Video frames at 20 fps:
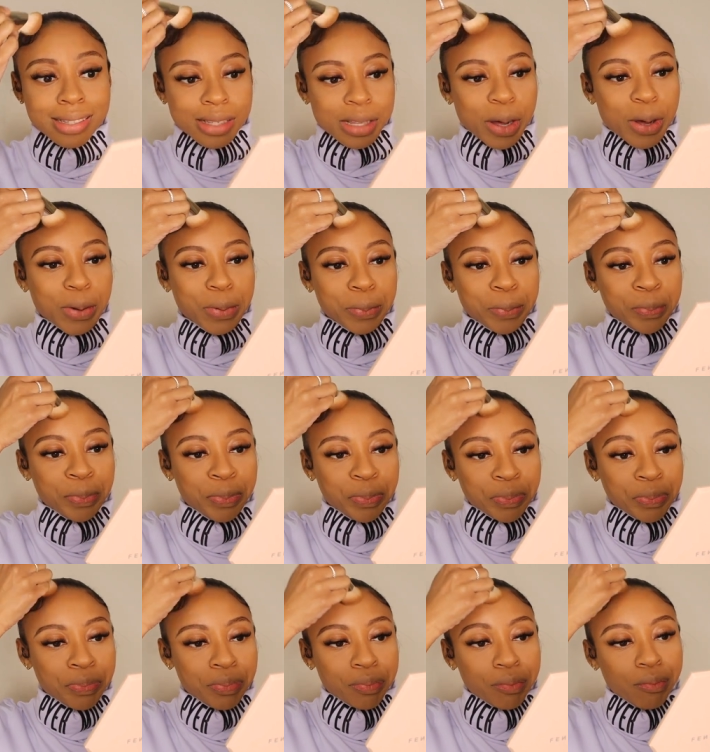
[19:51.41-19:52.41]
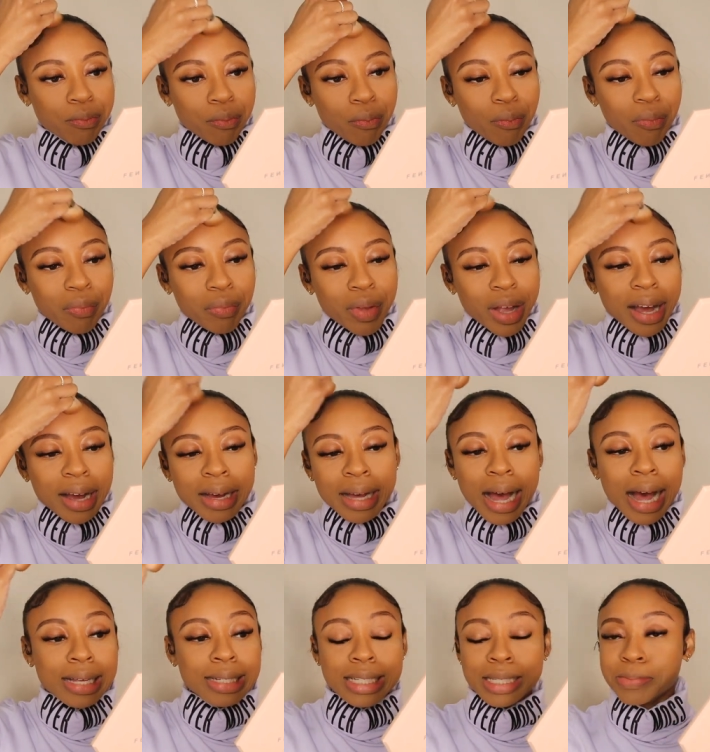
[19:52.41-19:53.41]
So
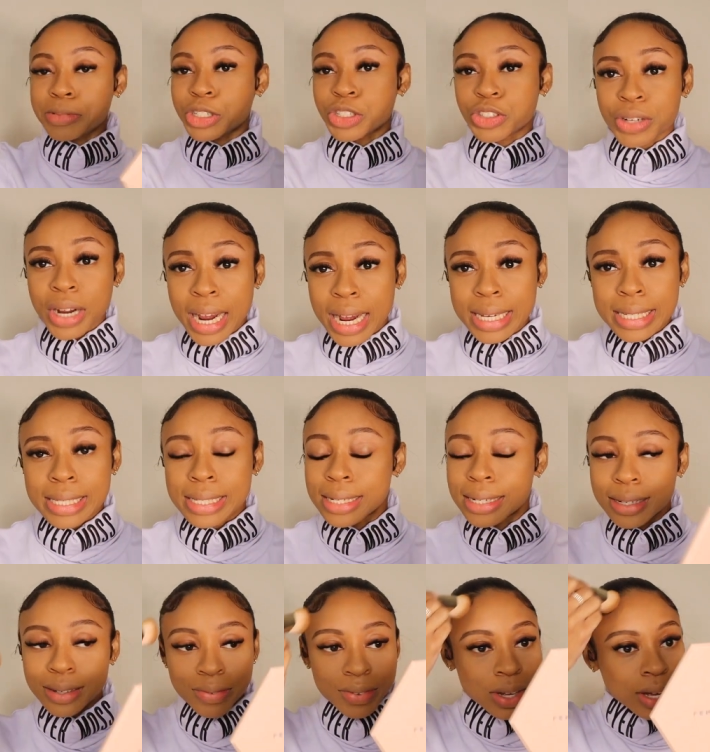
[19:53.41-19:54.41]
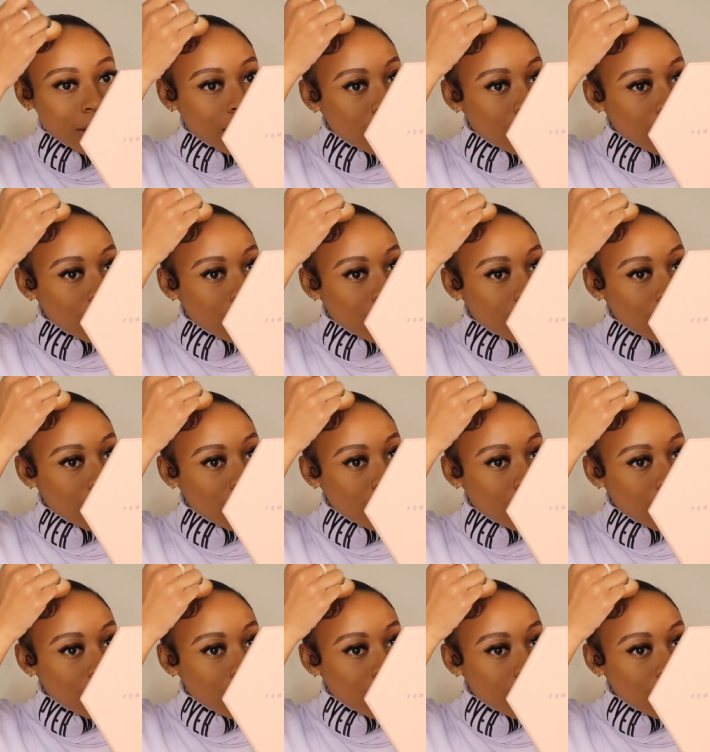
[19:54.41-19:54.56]
I just be trying stuff.